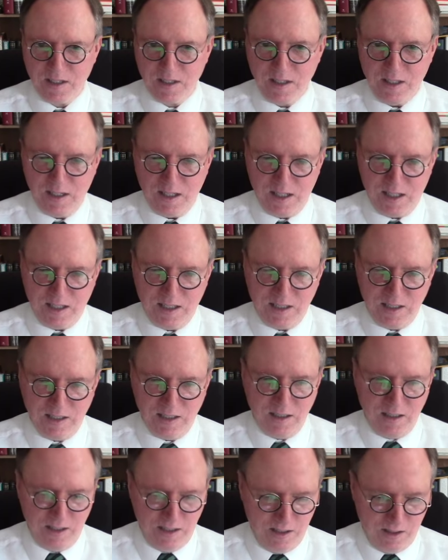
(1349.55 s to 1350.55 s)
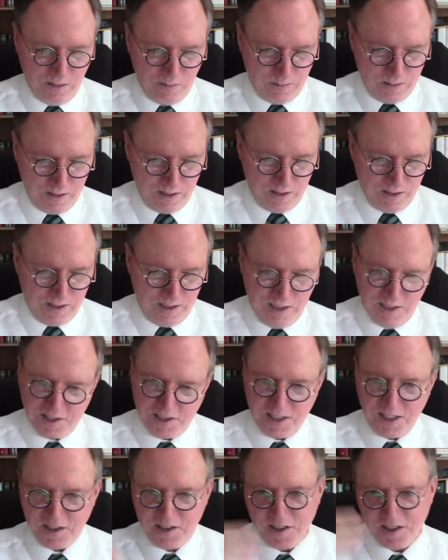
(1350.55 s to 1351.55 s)
uh, in, in the world, and
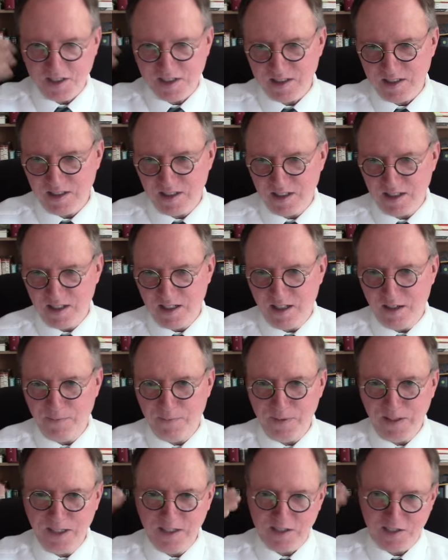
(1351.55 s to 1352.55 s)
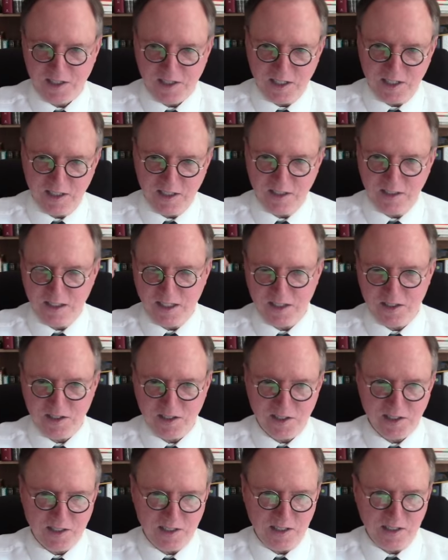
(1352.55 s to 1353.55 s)
it's not just a, a fantasy, not
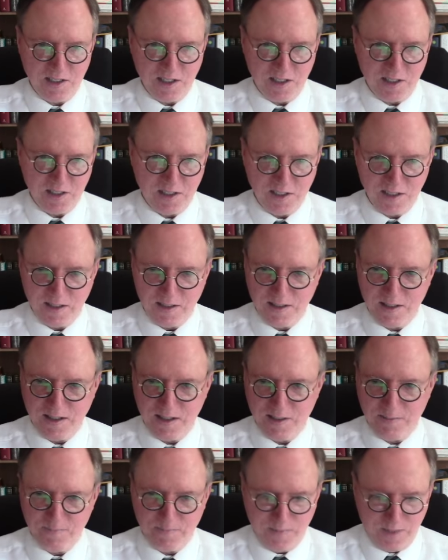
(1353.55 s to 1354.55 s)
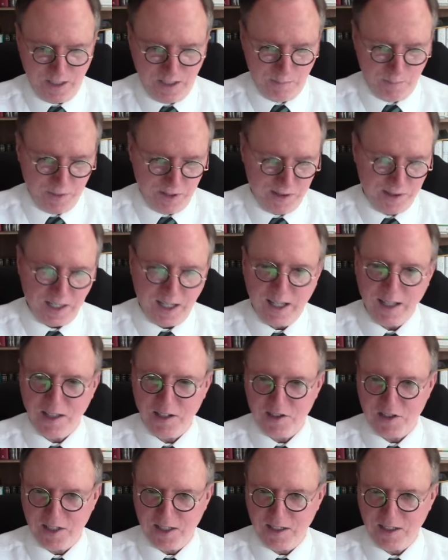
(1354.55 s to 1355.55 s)
just a, a, um, a
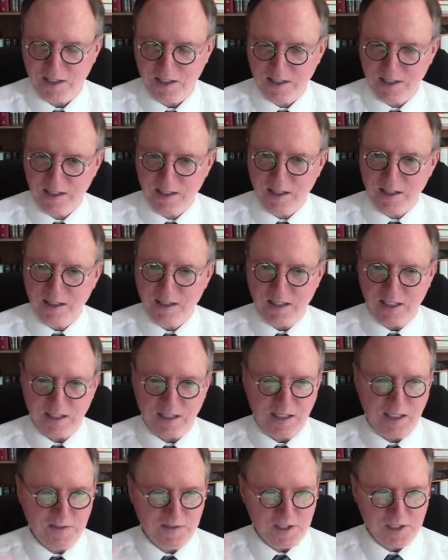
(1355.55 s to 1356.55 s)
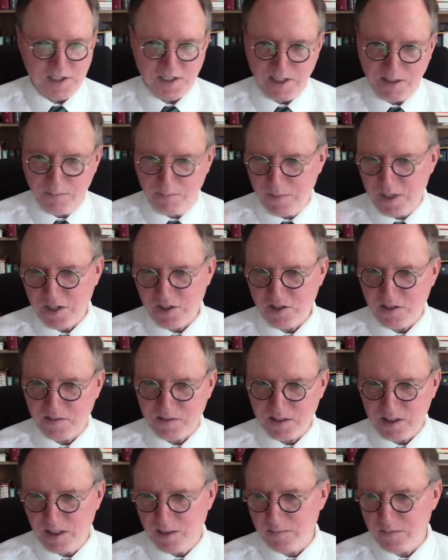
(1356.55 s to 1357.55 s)
mythology that gives us some measure
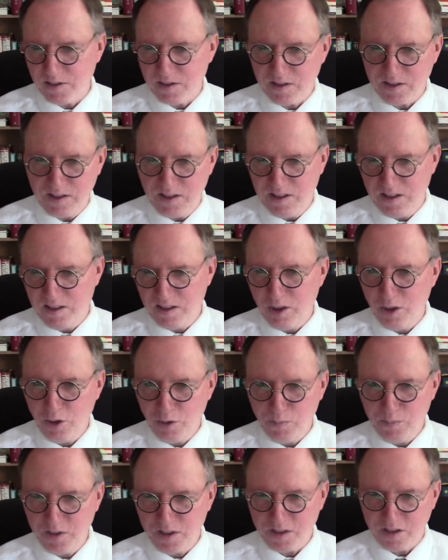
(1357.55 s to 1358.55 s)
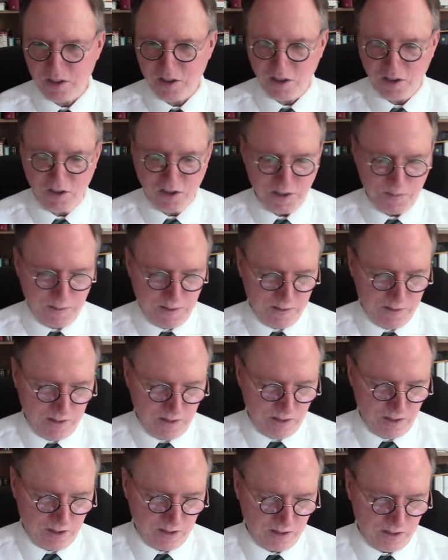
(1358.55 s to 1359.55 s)
of comfort and hope and encouragement
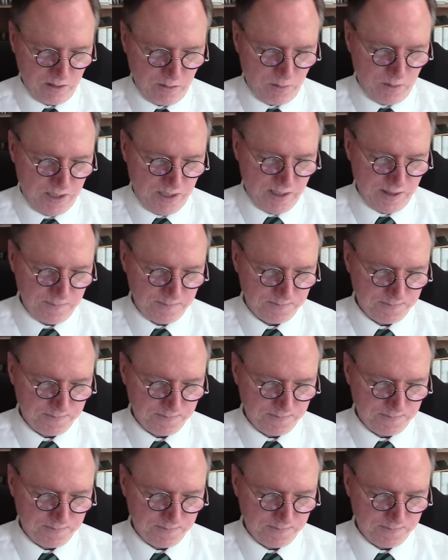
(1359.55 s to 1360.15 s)
along the way.